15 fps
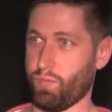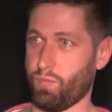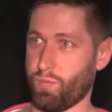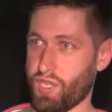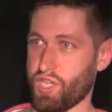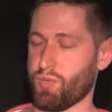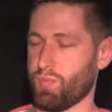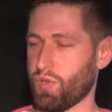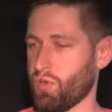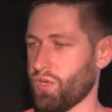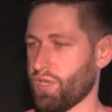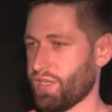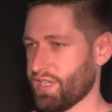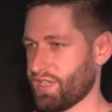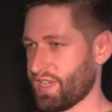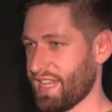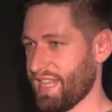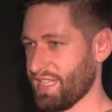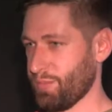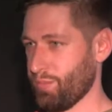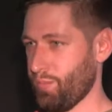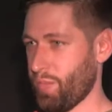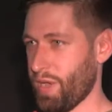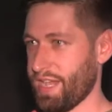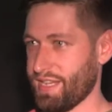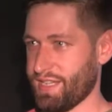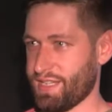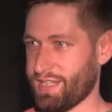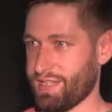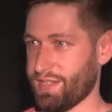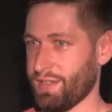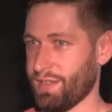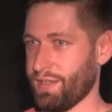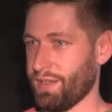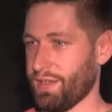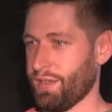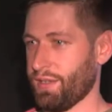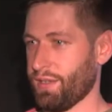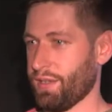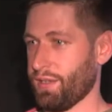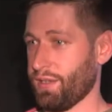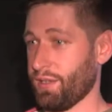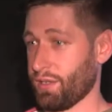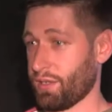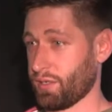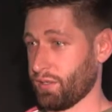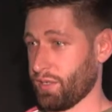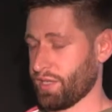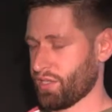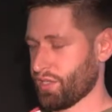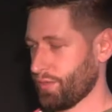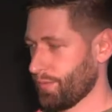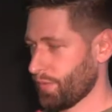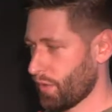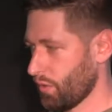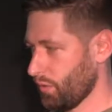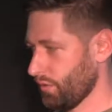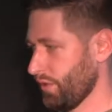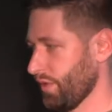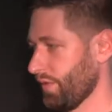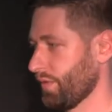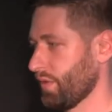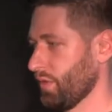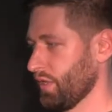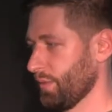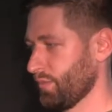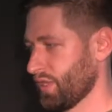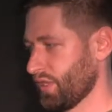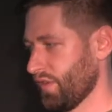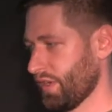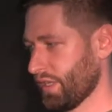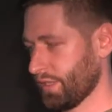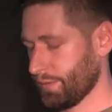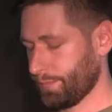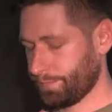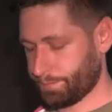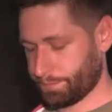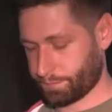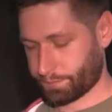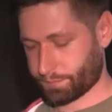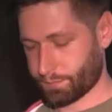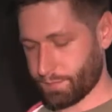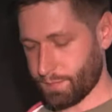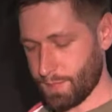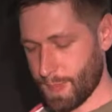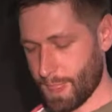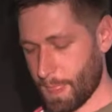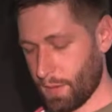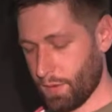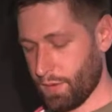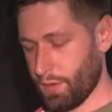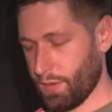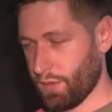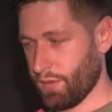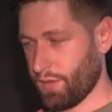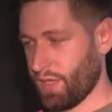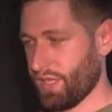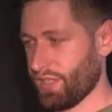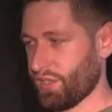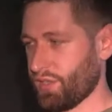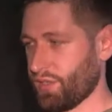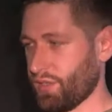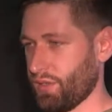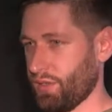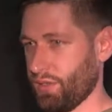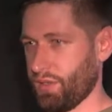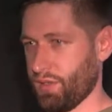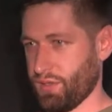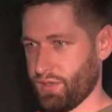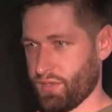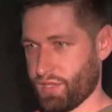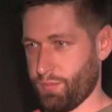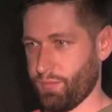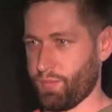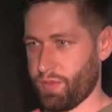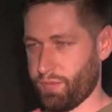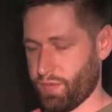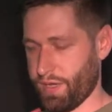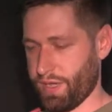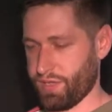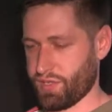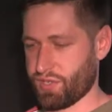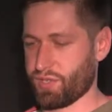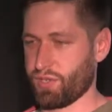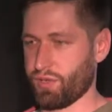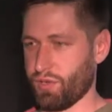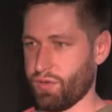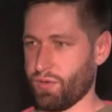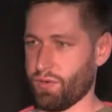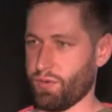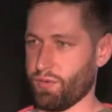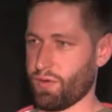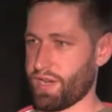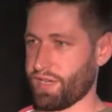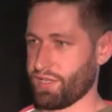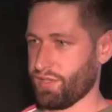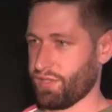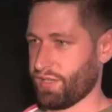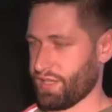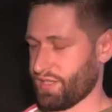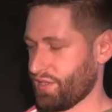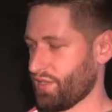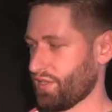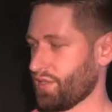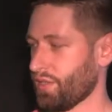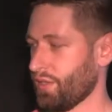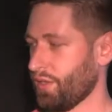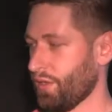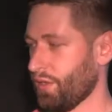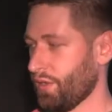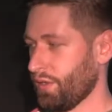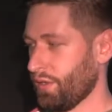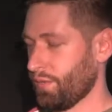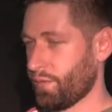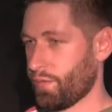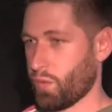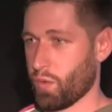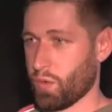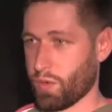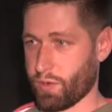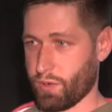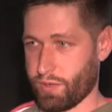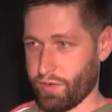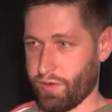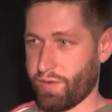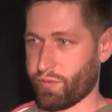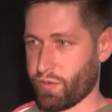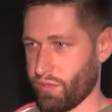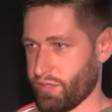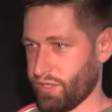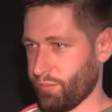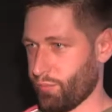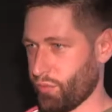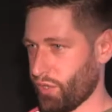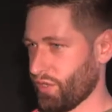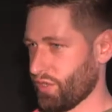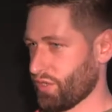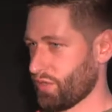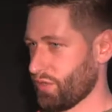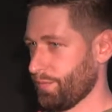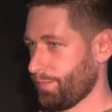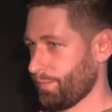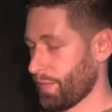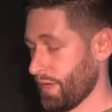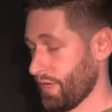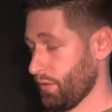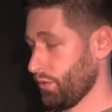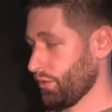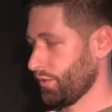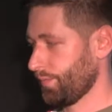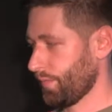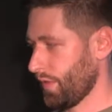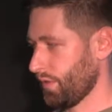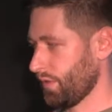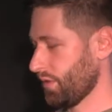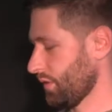PHP unit test case based class called GraphQL Abstract that simplifies writing tests for GraphQL endpoints a lot, and